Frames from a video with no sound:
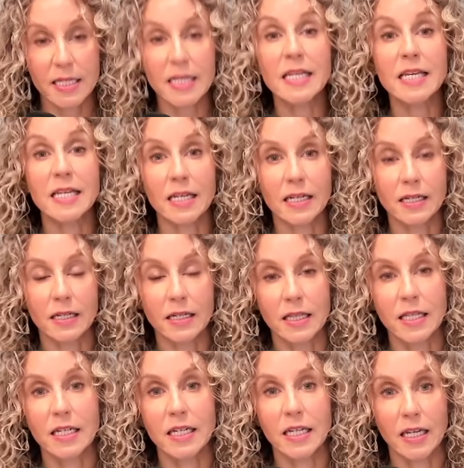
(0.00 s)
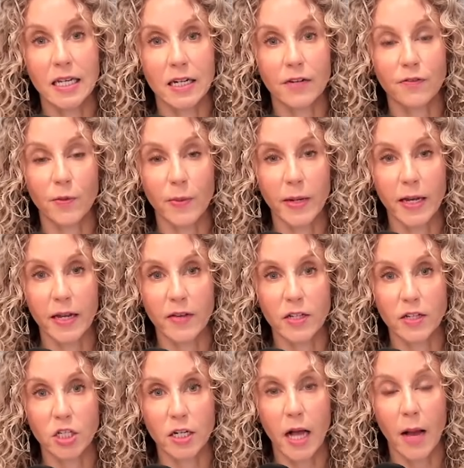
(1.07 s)
see the need for
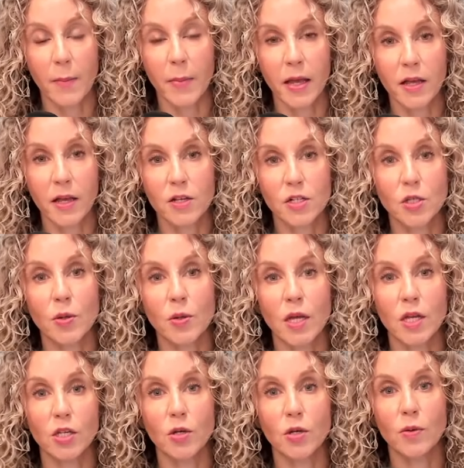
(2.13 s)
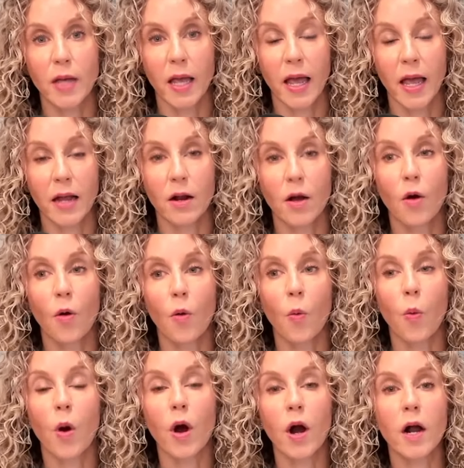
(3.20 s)
reinvention coming so that you can
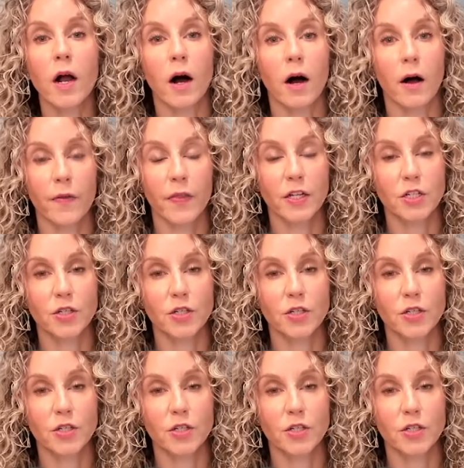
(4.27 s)
work on the